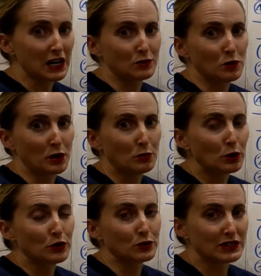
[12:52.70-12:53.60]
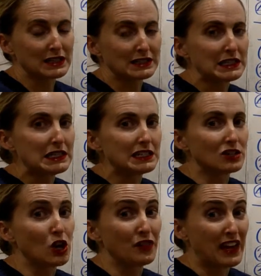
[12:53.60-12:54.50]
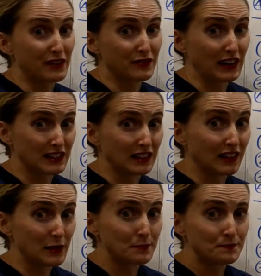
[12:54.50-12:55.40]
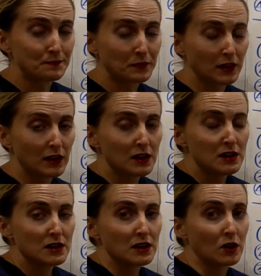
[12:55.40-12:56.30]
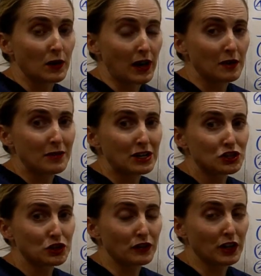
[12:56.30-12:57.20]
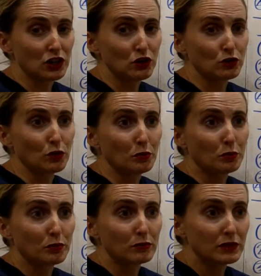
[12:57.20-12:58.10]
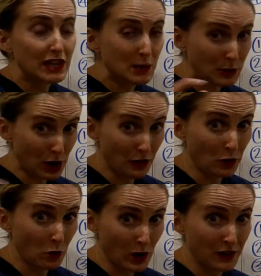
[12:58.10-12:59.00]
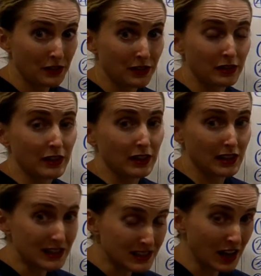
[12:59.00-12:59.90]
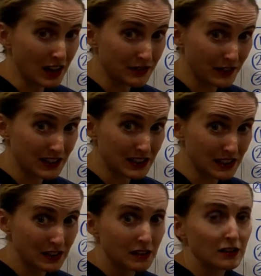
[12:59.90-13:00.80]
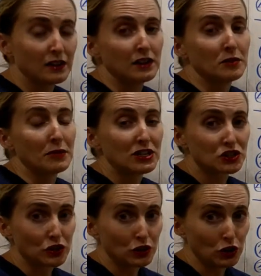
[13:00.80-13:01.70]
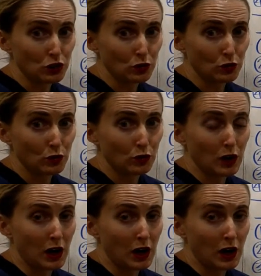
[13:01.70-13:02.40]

want to put those STDs on that affected limb. Okay, make sure that you keep it on the one that is not affected. Make sure you